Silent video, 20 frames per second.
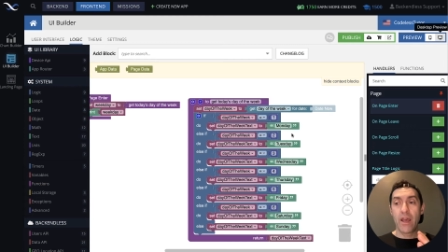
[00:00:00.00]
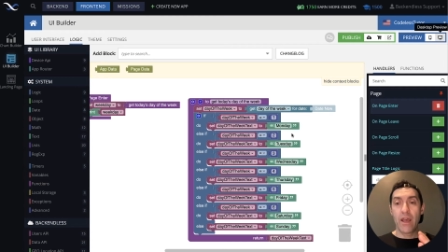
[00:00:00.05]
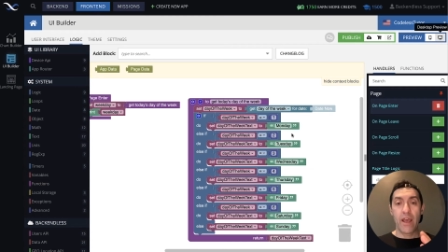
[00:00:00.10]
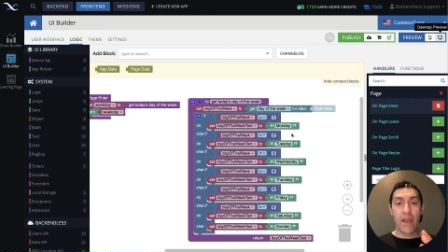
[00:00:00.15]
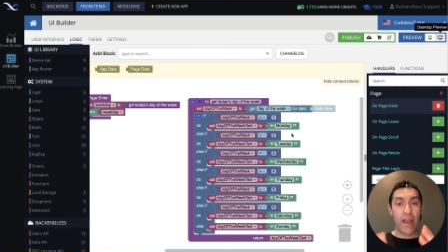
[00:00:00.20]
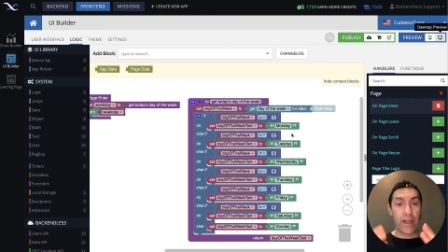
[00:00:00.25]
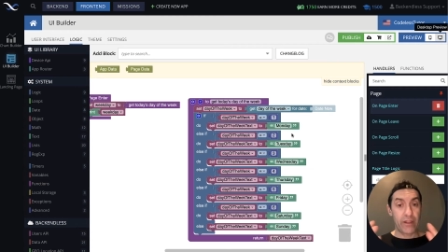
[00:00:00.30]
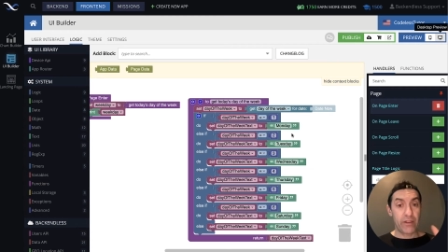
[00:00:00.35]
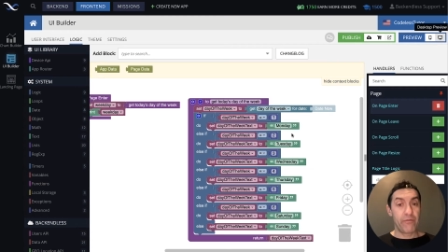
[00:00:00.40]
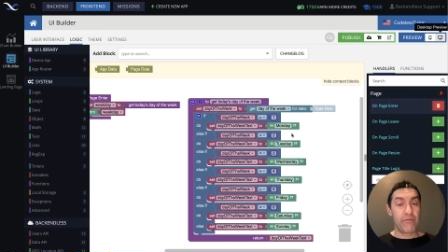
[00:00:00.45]

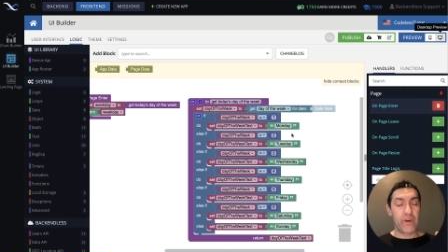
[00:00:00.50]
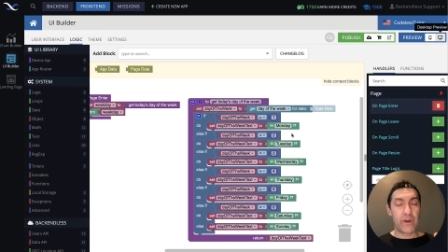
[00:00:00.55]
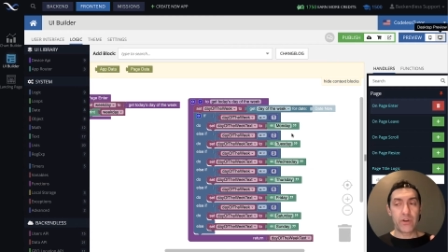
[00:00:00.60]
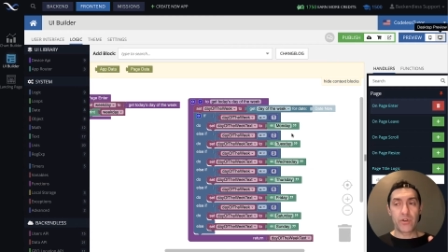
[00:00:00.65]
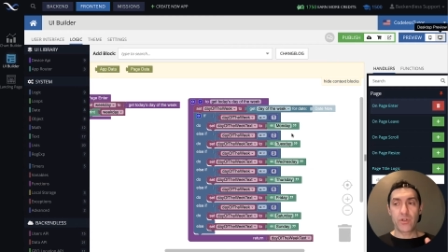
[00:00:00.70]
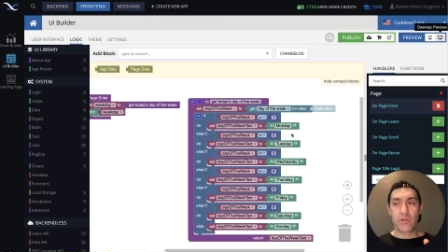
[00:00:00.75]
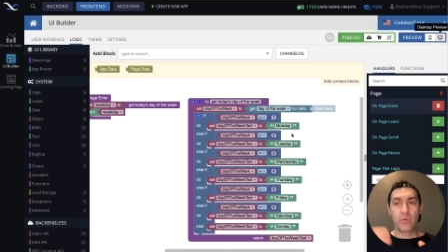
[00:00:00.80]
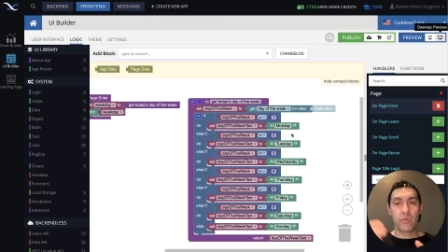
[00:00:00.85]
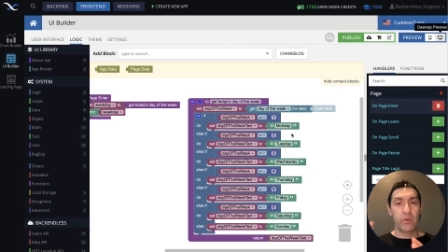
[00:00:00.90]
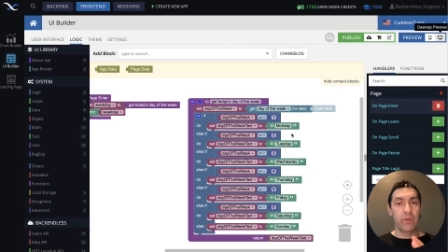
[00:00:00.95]
and the
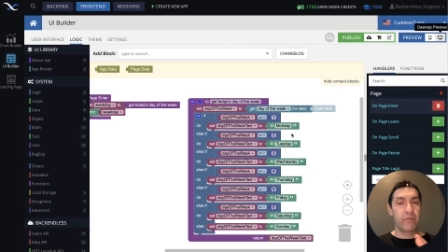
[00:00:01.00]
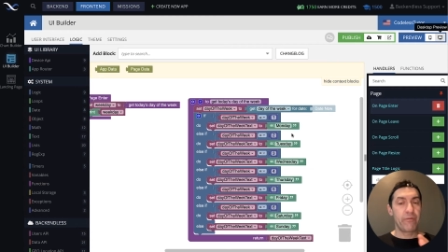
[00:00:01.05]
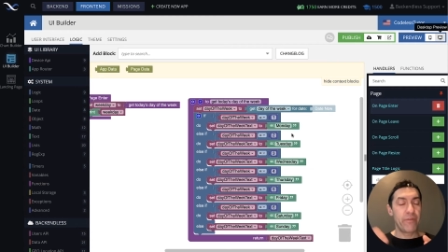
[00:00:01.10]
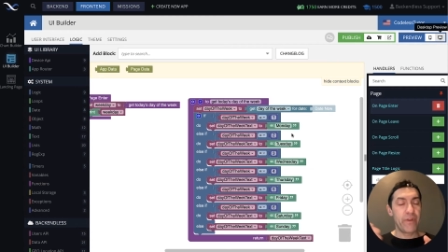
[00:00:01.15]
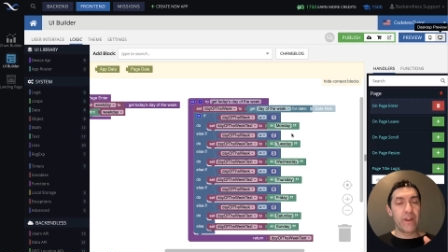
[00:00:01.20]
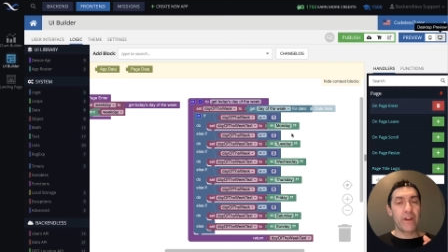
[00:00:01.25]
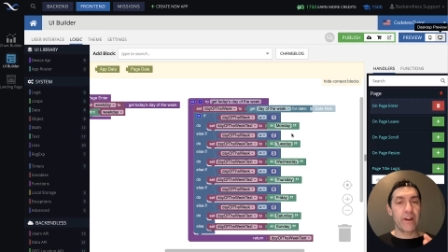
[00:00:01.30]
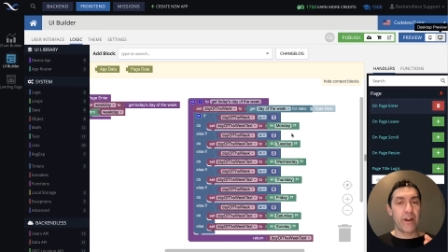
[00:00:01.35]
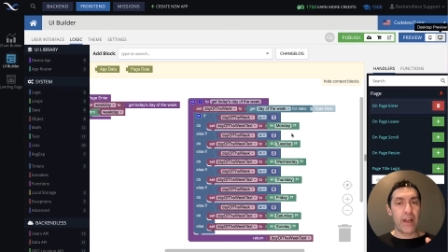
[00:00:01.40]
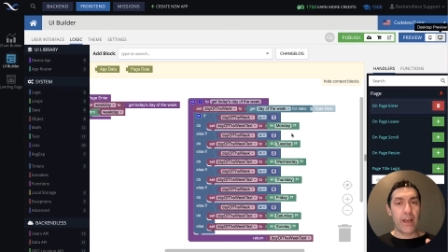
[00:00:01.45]
function will
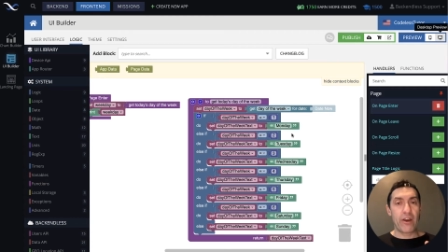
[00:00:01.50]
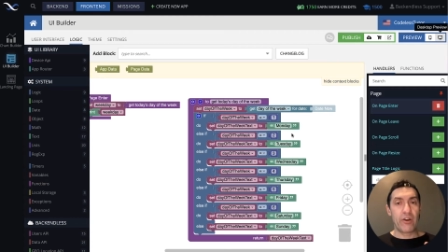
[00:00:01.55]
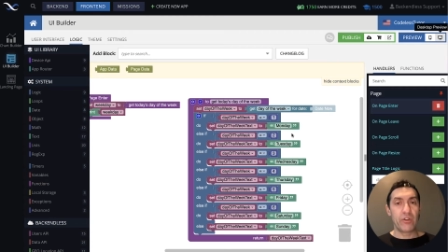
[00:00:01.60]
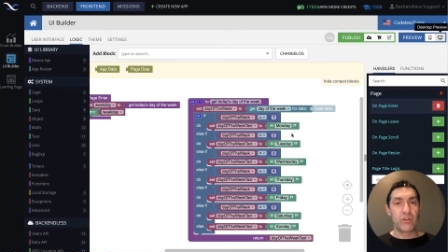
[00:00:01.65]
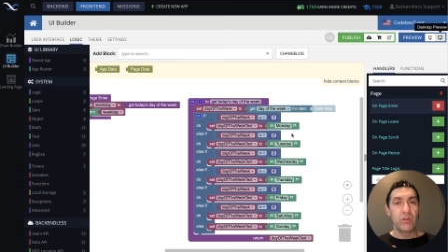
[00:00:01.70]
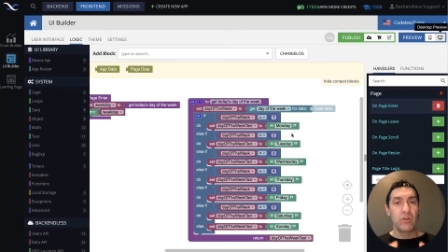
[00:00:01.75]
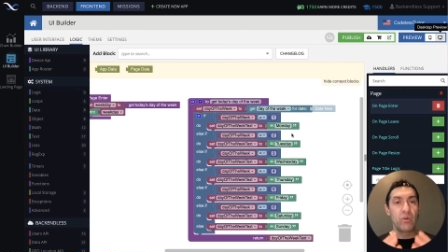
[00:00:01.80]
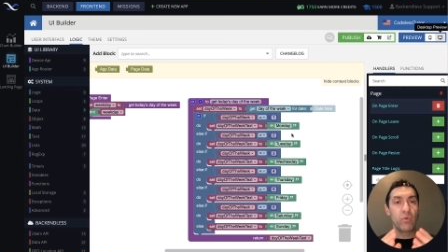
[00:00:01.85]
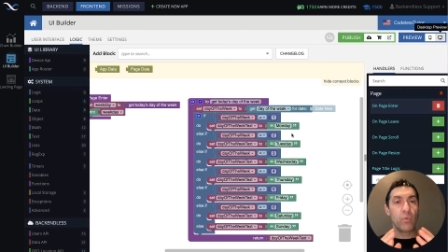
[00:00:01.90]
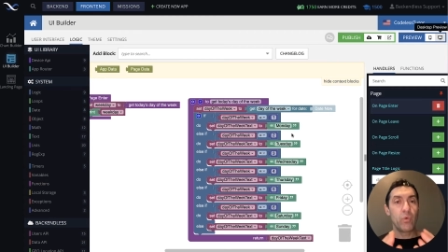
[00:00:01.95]
figure out
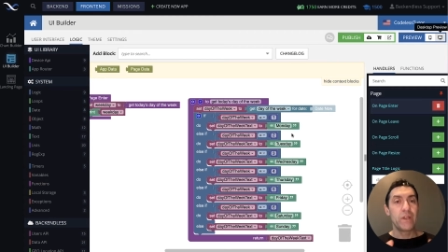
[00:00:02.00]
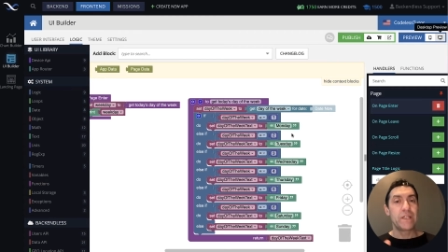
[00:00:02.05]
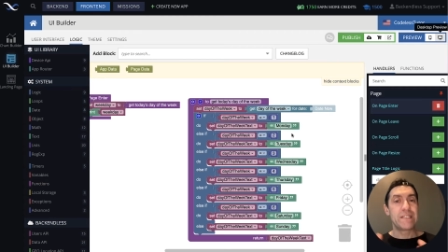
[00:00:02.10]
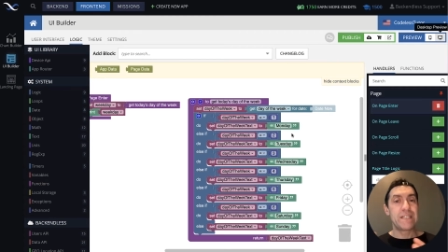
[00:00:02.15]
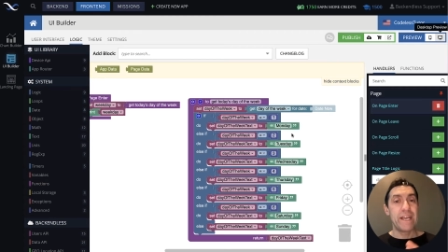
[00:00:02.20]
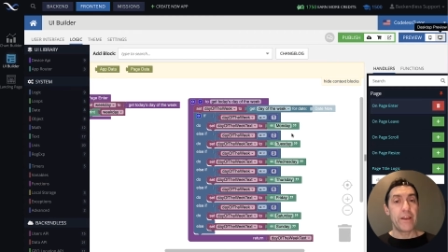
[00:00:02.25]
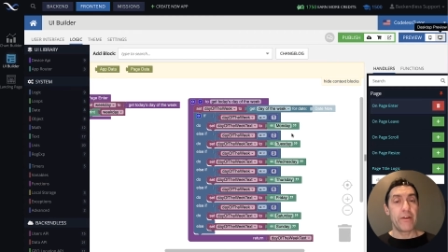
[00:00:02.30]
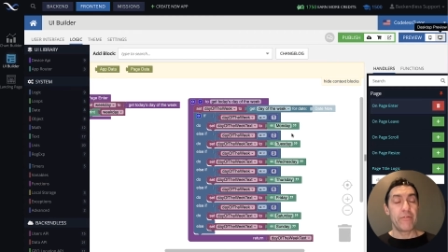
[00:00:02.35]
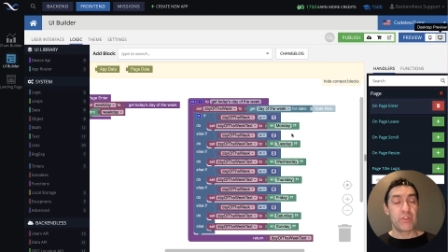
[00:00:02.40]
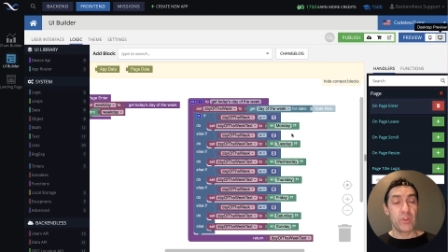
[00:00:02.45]
what
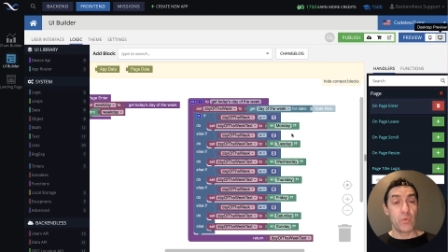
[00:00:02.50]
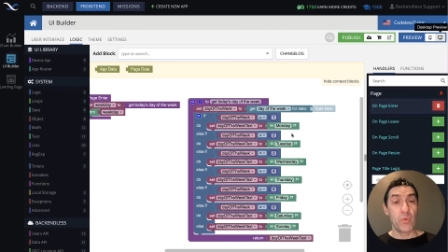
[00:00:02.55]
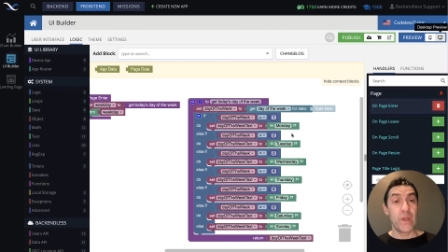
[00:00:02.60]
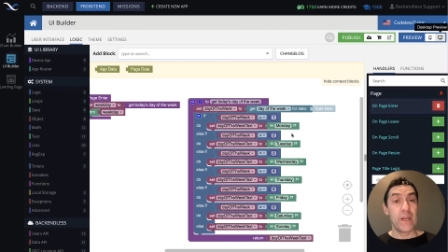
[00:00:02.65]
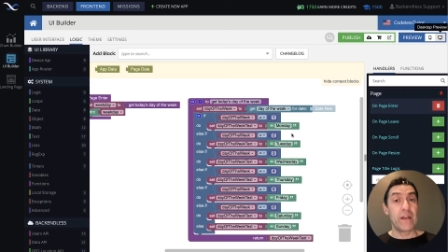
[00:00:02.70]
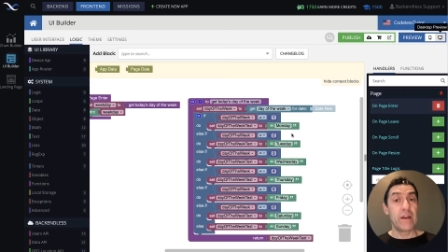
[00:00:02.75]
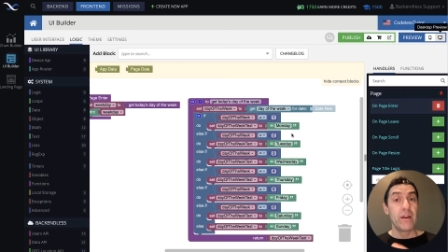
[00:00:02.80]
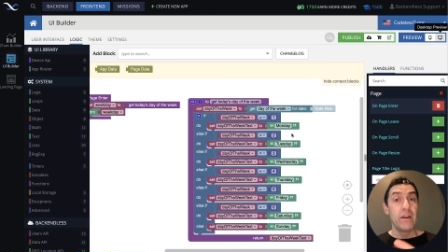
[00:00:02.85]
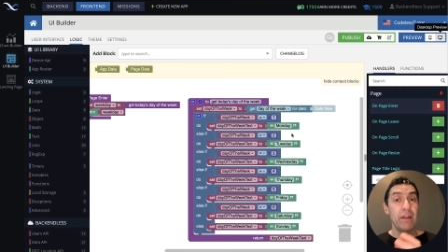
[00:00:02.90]
day of the week